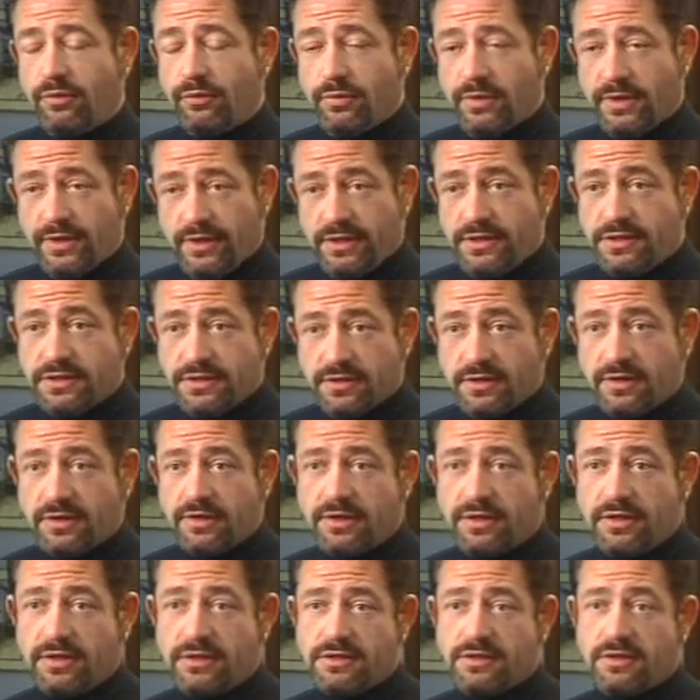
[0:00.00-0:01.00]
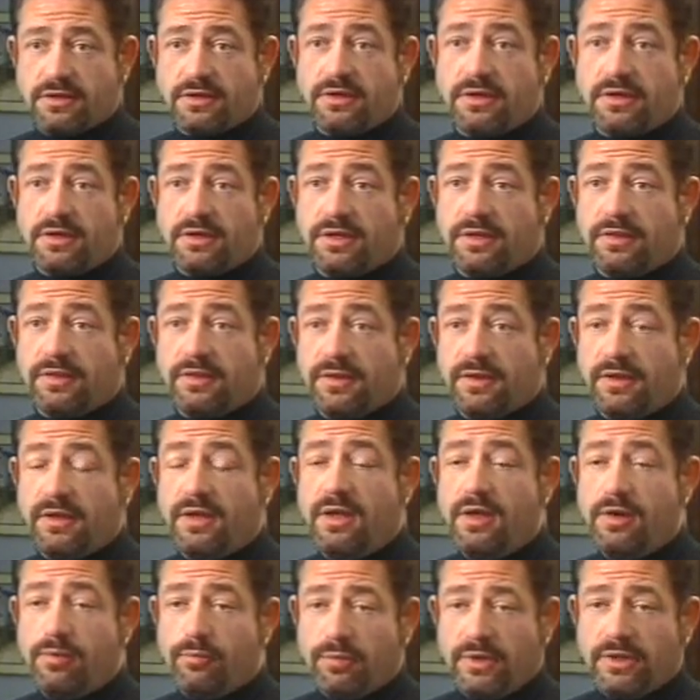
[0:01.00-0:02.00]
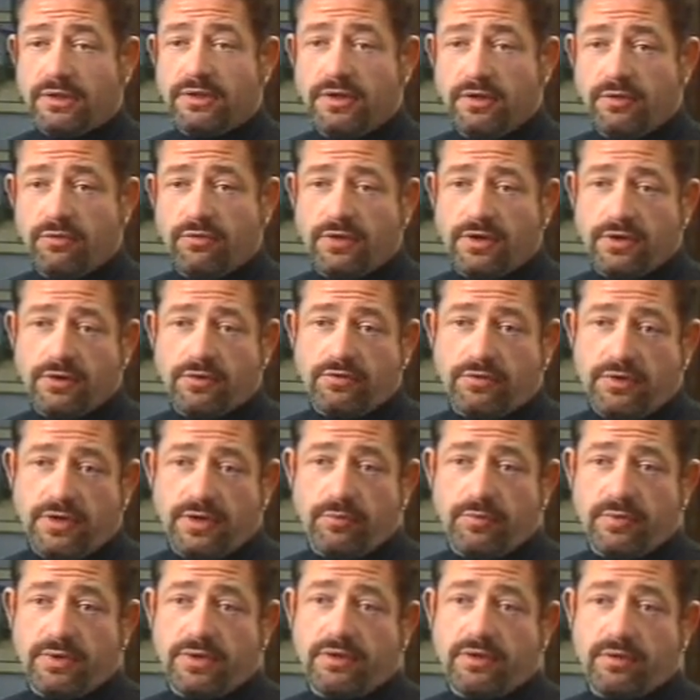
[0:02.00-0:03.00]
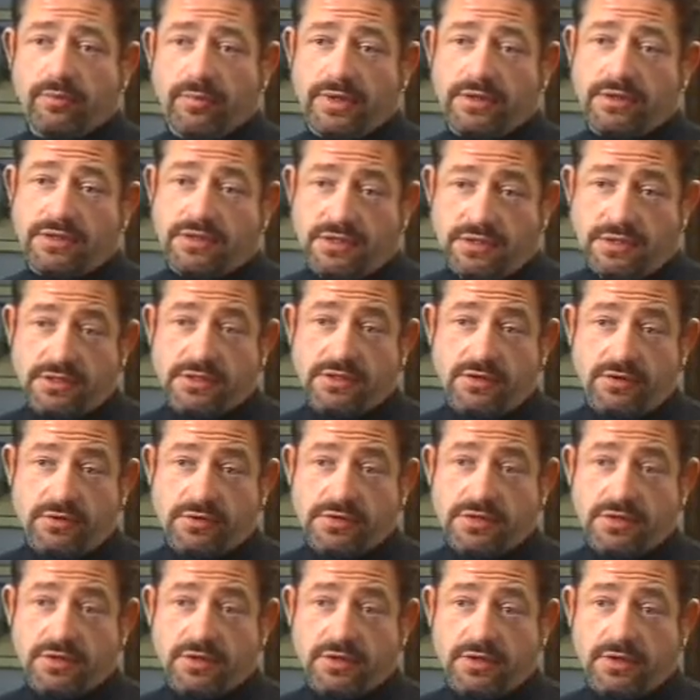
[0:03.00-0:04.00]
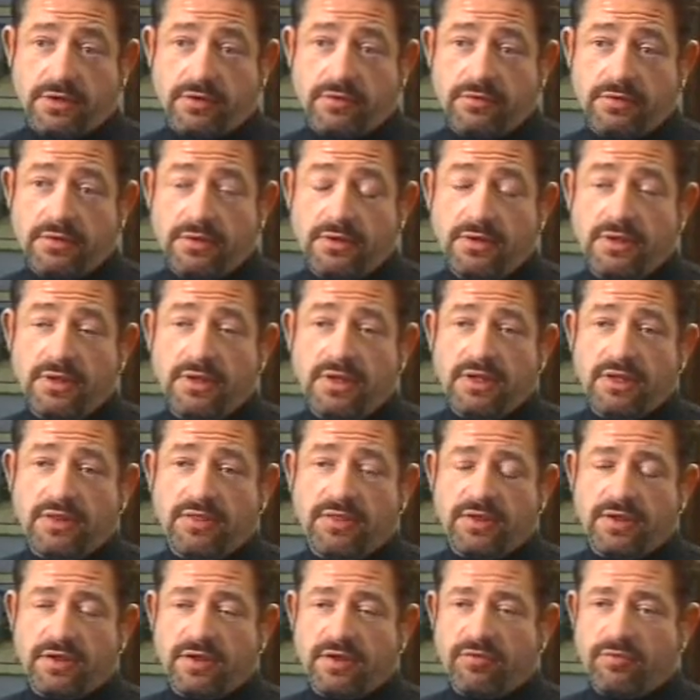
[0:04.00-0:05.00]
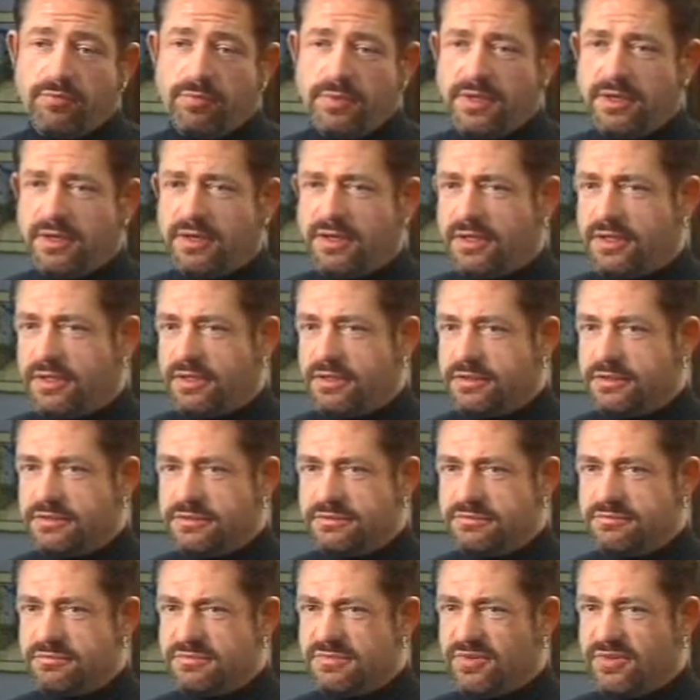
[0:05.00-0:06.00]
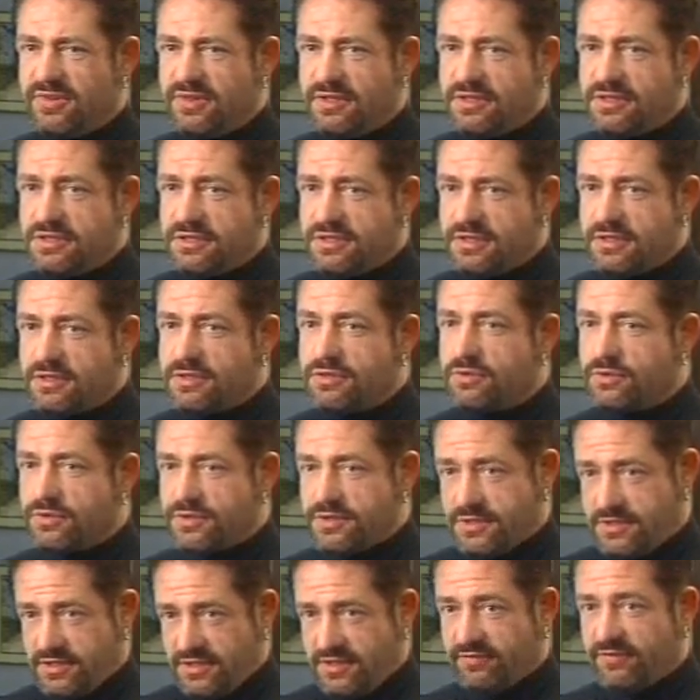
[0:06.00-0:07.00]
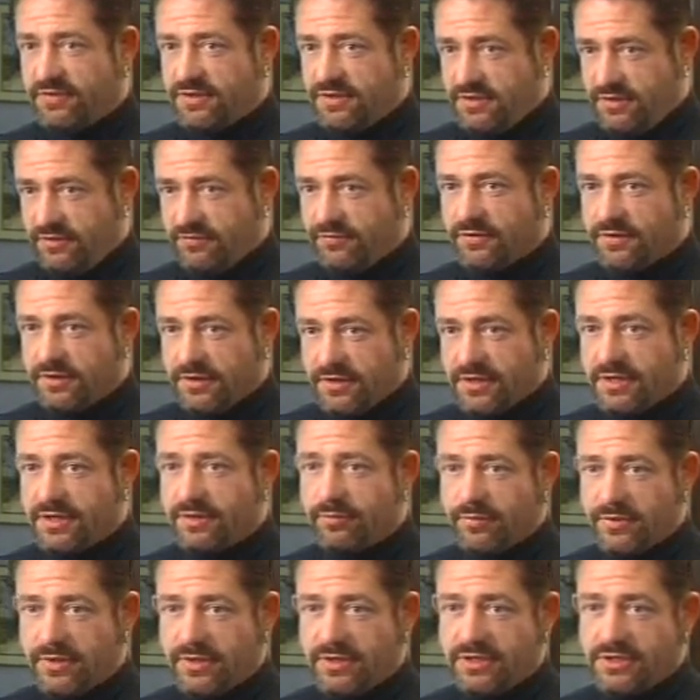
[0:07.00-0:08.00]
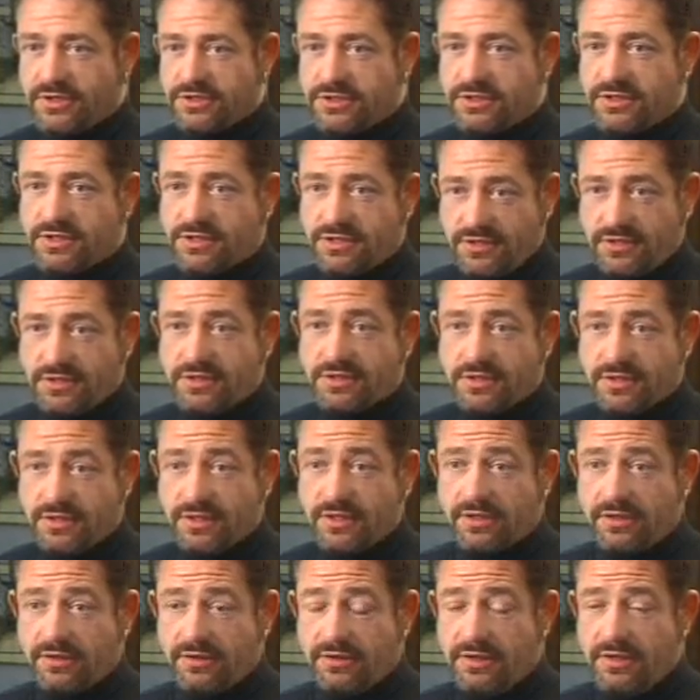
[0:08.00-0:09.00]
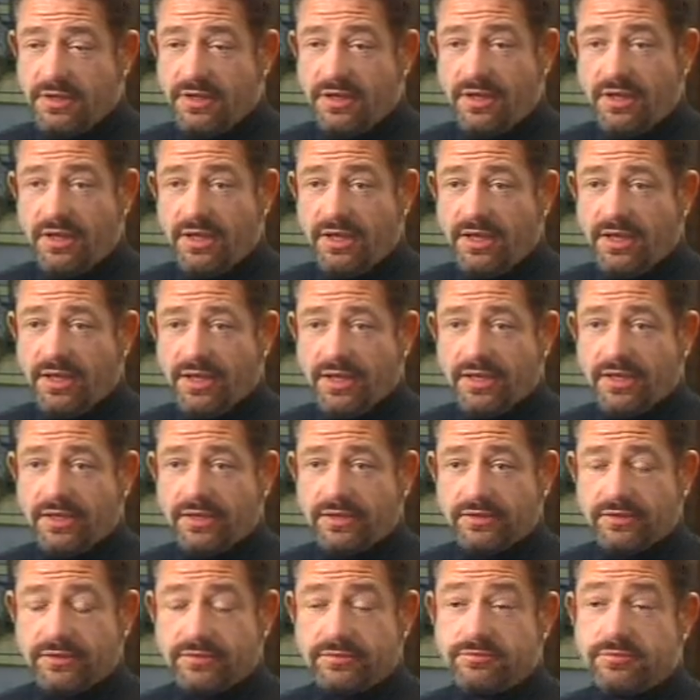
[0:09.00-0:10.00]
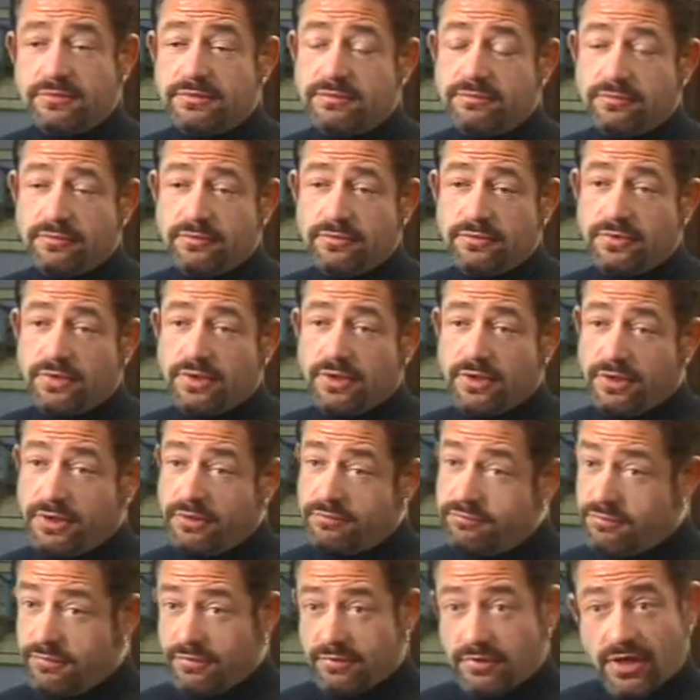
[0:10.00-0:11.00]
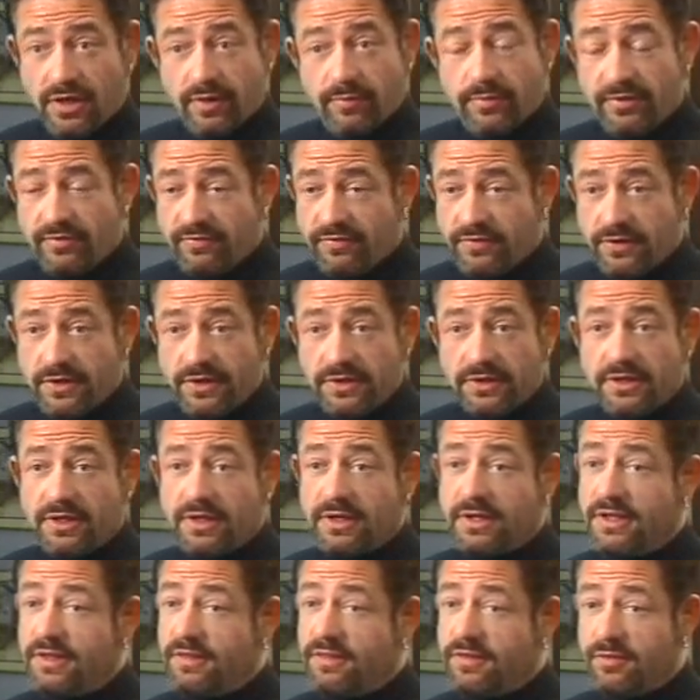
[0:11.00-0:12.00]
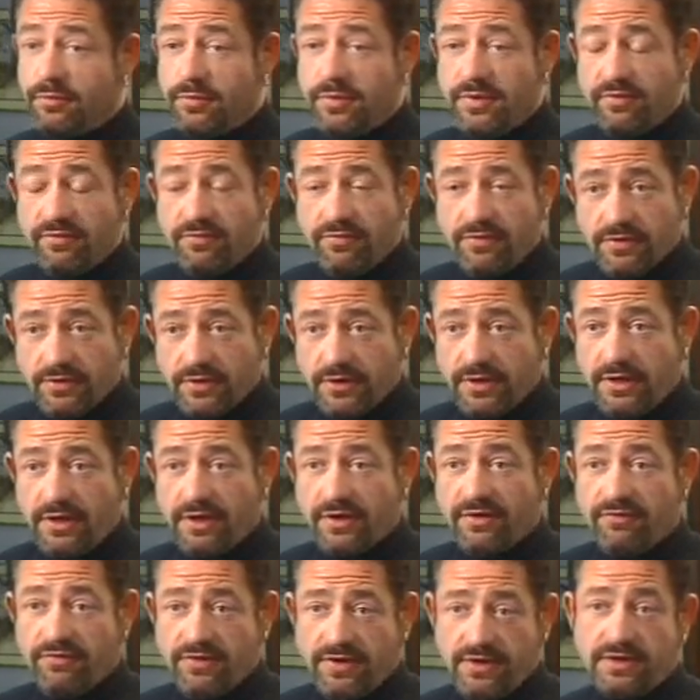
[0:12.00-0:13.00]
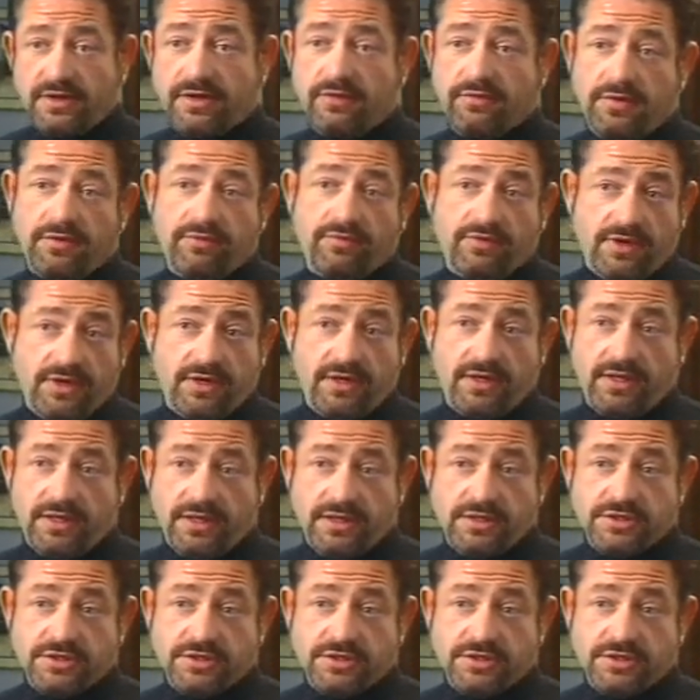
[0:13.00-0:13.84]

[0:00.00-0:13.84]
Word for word: When I started, I started on the multi-drug treatment about six years ago. I think I've been on, I think, six or seven different combinations since then. And you know, I've been very lucky. They've been very effective at fighting